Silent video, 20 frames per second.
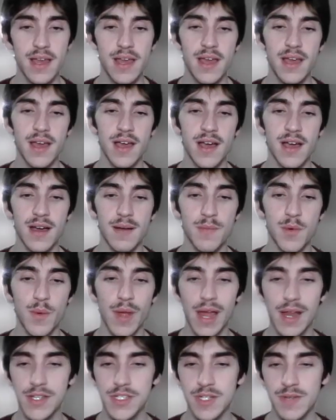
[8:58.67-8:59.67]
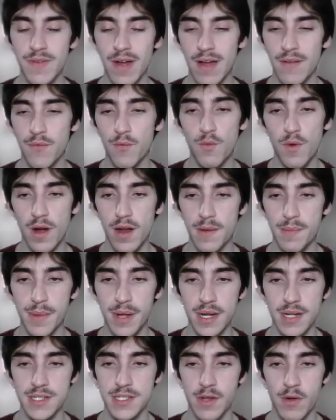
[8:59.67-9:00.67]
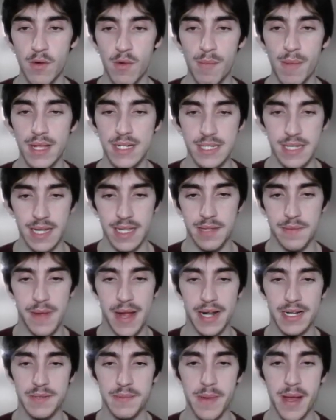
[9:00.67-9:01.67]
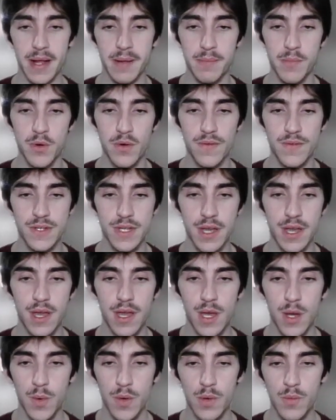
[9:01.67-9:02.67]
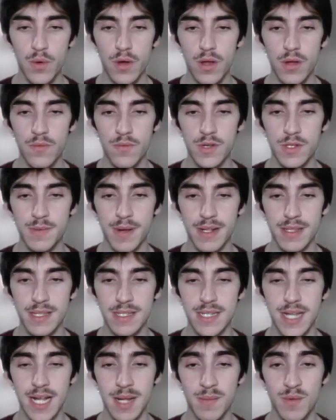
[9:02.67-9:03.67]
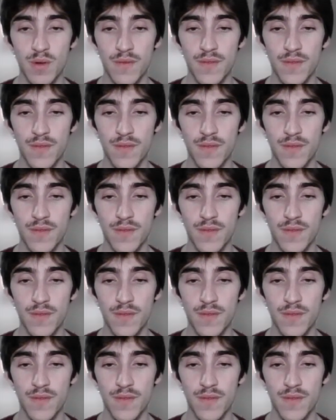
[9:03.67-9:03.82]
But we had to survive 1 because they were basically at the back-to-back moves. We will respect the second move.